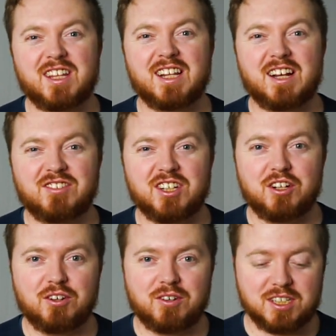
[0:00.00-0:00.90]
thing left to
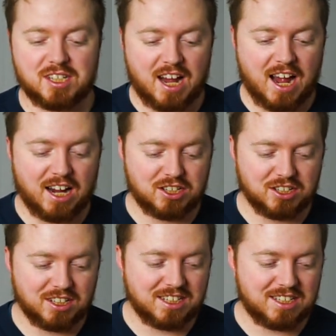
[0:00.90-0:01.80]
do is to
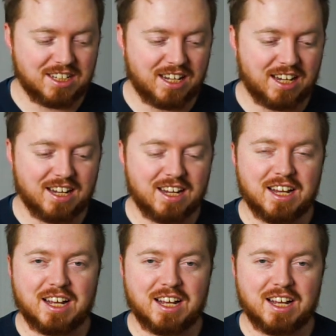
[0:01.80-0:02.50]
actually see